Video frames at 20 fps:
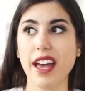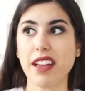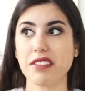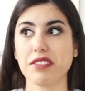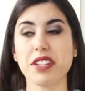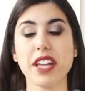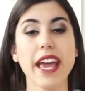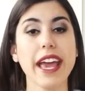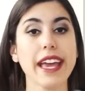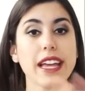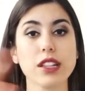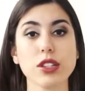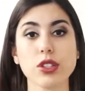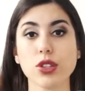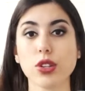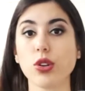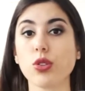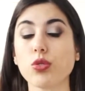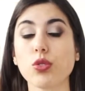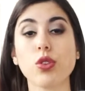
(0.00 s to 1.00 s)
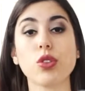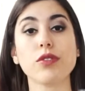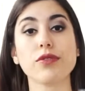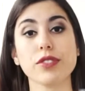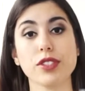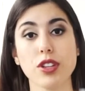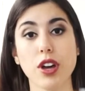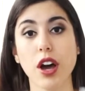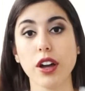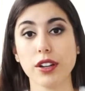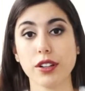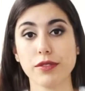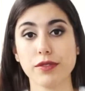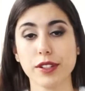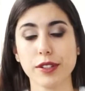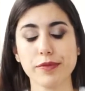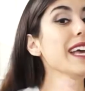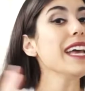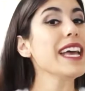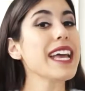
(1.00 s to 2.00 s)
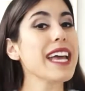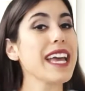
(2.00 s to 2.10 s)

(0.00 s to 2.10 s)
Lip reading: and a local photographer.